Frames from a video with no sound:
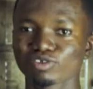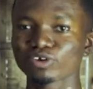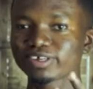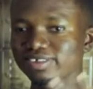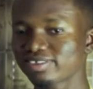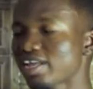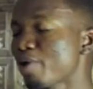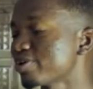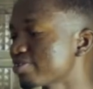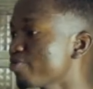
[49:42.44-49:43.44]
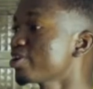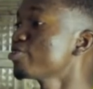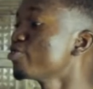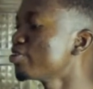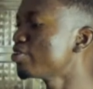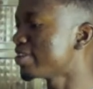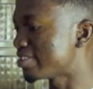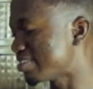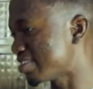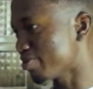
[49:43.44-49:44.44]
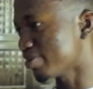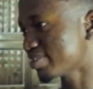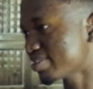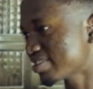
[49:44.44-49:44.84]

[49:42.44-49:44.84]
So the 16 hours, what are you going to do with the 16 hours?